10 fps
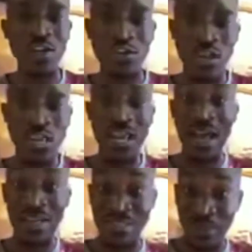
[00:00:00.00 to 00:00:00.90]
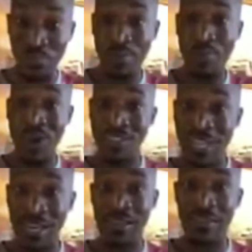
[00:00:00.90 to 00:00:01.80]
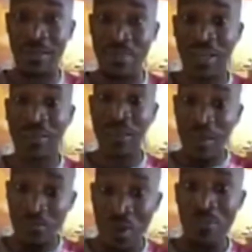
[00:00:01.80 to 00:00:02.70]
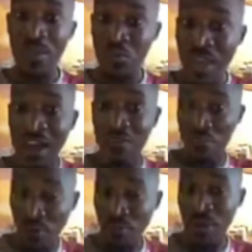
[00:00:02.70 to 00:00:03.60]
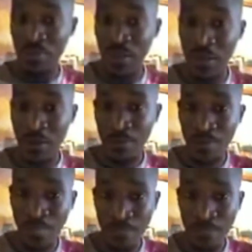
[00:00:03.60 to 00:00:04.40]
of actually alerting people and telling them that probably we have a problem here.